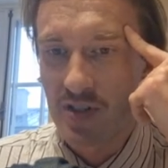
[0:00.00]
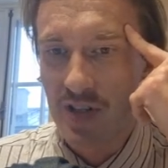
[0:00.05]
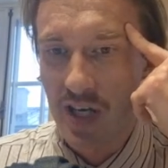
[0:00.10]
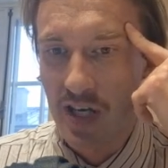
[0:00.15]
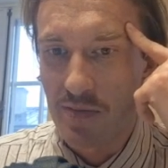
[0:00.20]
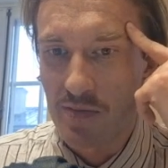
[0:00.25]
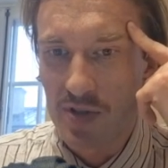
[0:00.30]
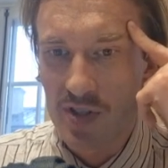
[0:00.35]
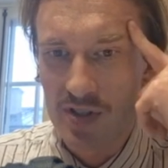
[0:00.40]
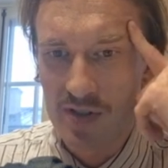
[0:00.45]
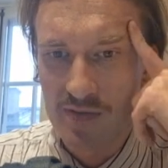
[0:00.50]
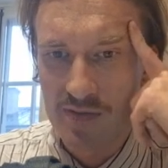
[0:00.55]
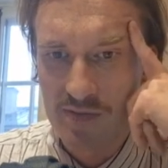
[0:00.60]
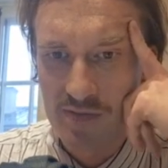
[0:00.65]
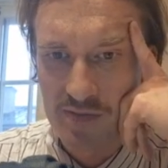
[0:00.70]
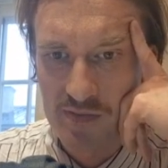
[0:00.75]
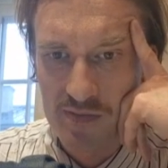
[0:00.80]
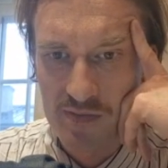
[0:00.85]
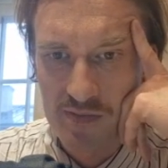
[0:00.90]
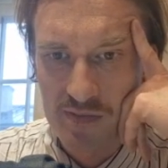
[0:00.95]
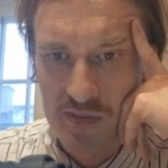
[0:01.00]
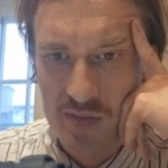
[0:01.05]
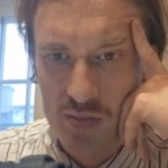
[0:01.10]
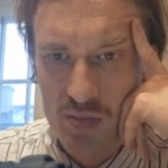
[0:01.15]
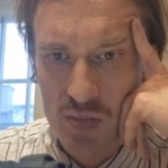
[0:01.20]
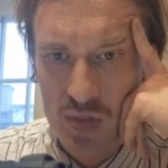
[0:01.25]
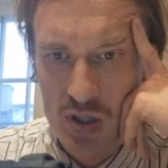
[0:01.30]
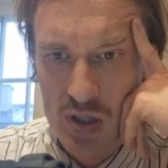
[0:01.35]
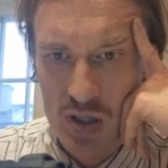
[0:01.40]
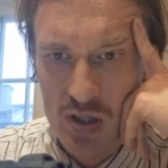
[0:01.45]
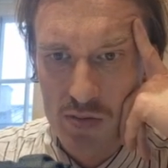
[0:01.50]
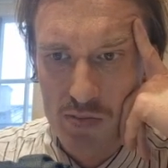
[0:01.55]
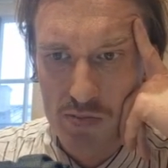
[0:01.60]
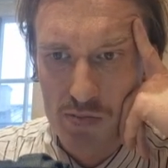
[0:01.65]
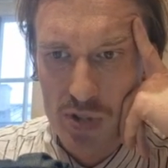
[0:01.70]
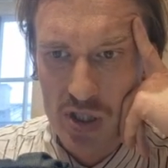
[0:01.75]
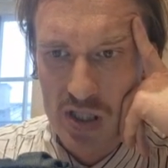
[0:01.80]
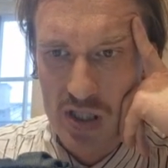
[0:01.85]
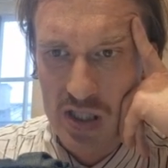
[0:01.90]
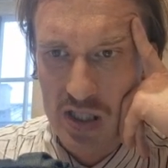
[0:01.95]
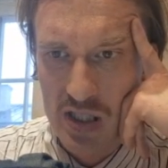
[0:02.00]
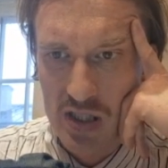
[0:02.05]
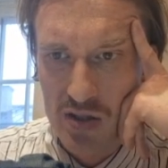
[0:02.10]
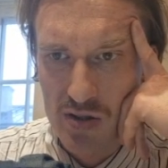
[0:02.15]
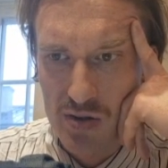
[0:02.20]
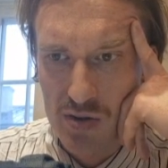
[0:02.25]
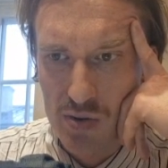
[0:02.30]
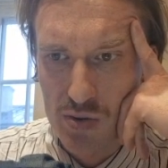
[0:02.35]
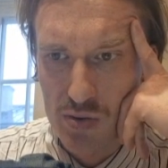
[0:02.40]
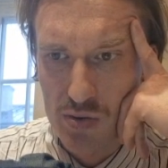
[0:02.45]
names, but there are no